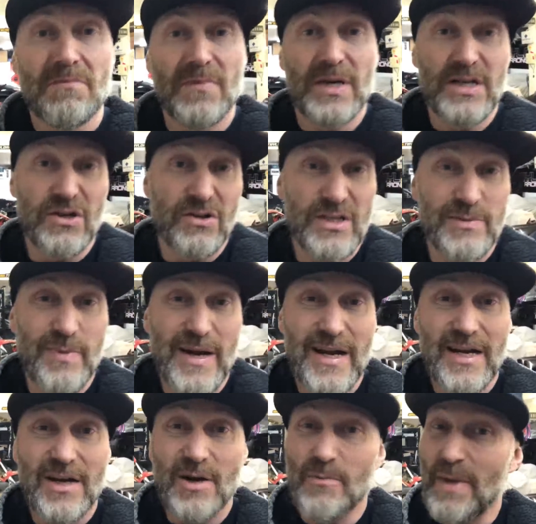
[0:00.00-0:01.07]
endurance
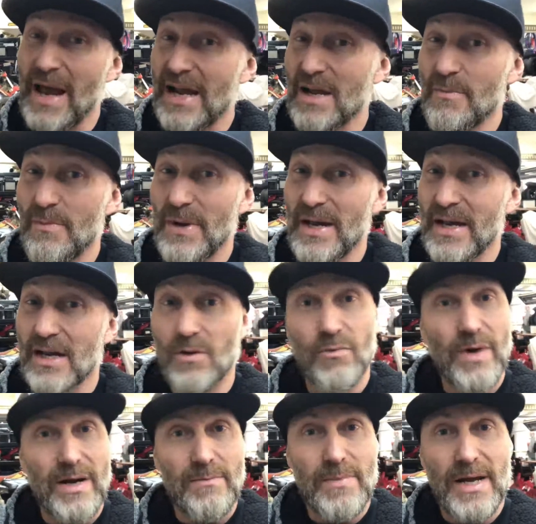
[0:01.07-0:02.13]
bike, or backup bike, or
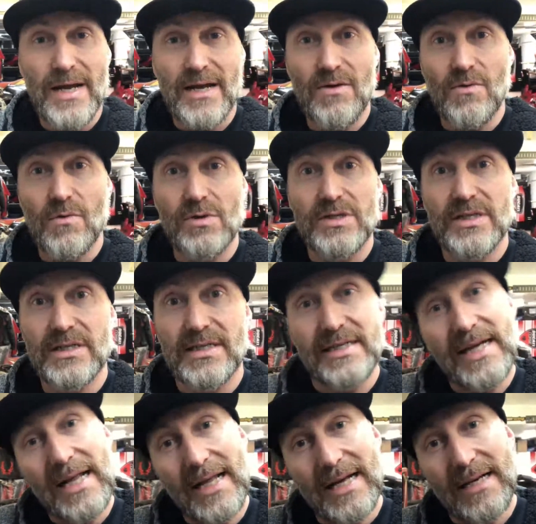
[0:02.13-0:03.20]
rain bike, or just
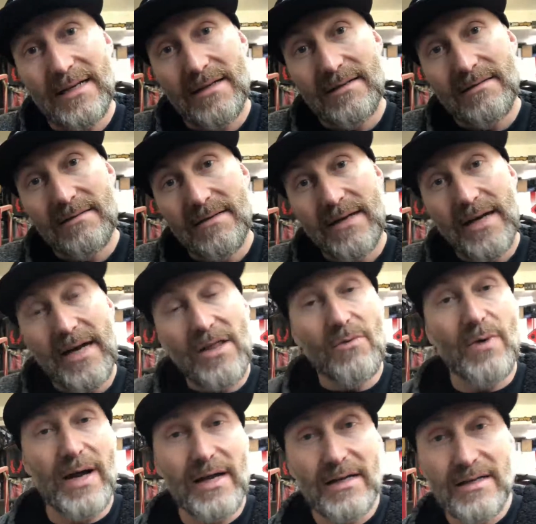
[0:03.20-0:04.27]
sell it. Either
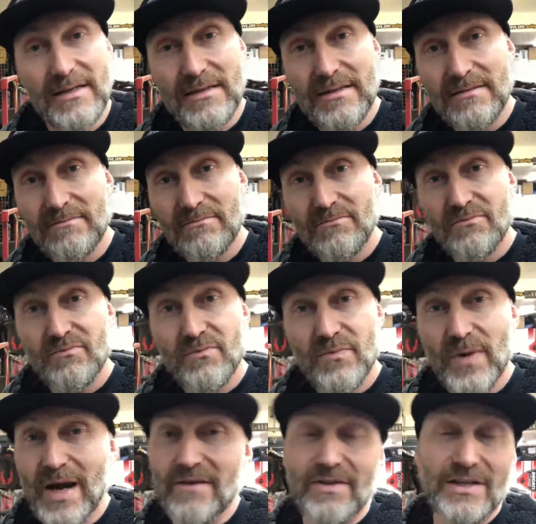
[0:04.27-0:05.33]
way,
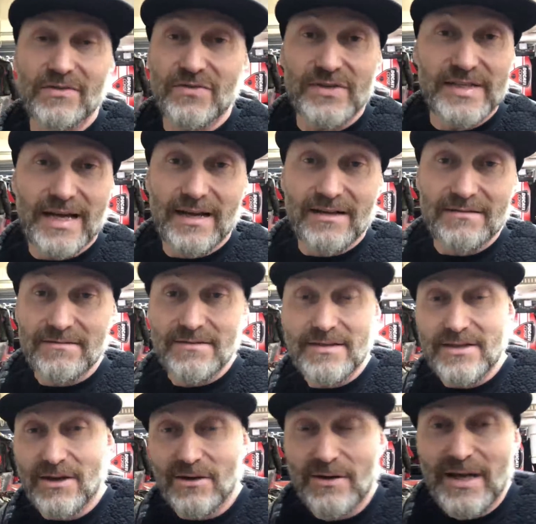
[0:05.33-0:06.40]
everything's for sale.
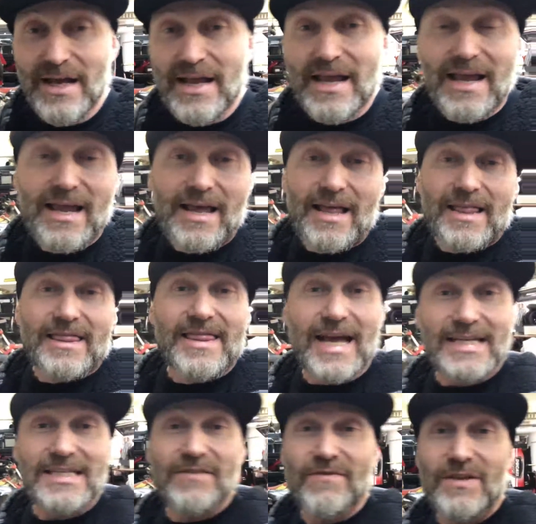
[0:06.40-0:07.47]
So
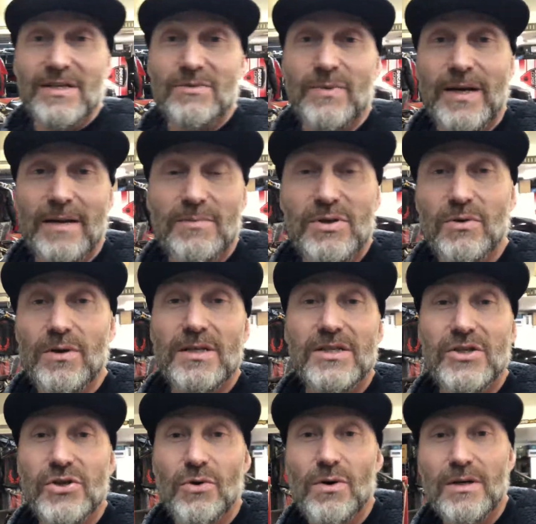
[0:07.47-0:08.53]
that's it for this week. I'm sorry it's
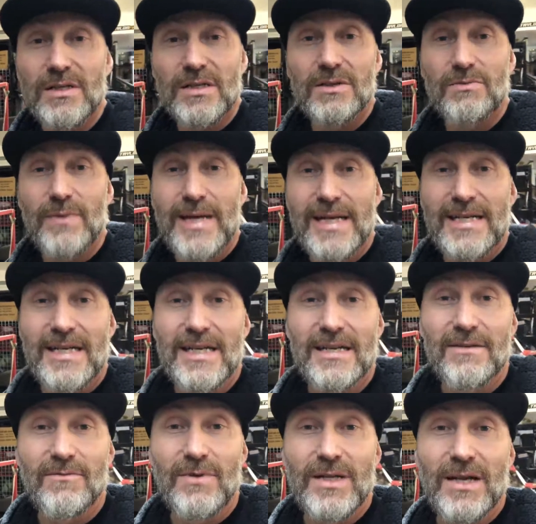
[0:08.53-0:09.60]
short and sweet.
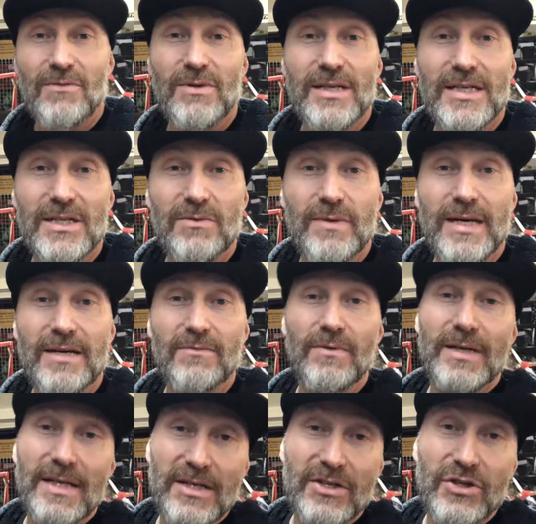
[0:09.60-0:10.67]
Well, not really sweet, but
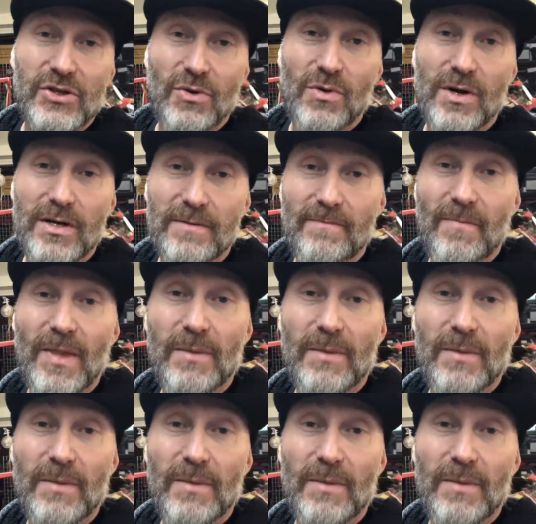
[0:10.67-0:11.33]
it is short,